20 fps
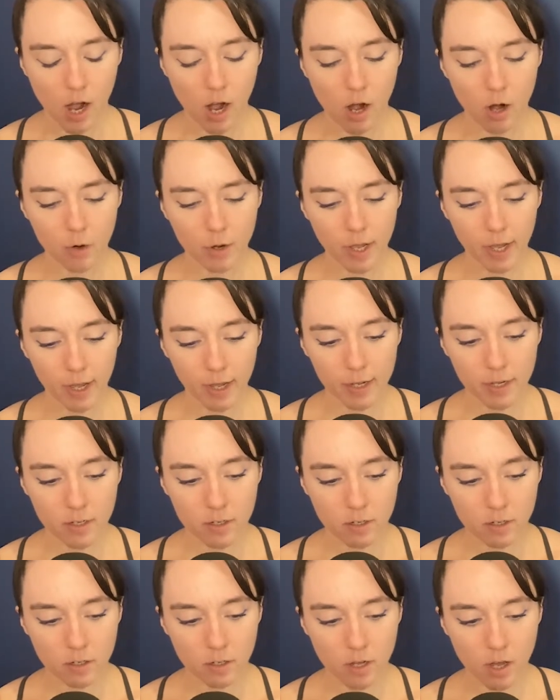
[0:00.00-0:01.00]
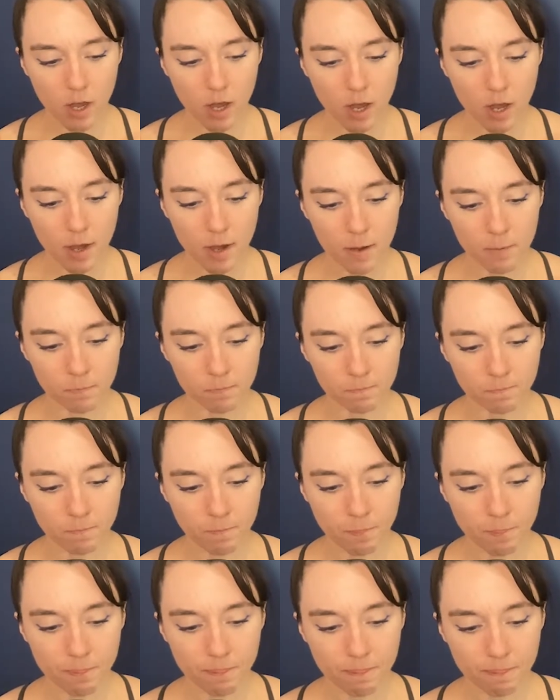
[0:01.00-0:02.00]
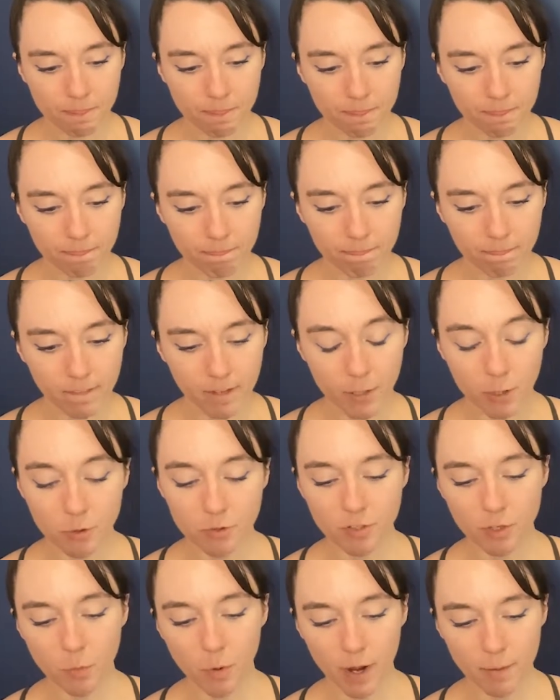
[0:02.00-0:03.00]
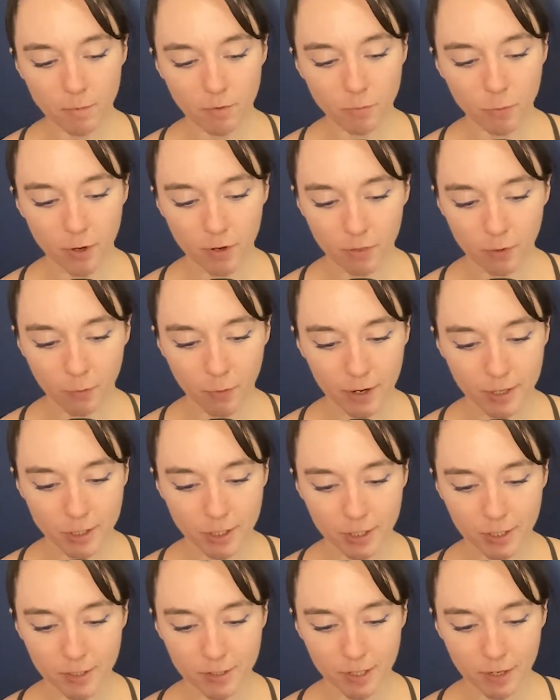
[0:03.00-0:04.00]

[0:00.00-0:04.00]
Okay. Can you see why I'm avoiding the question?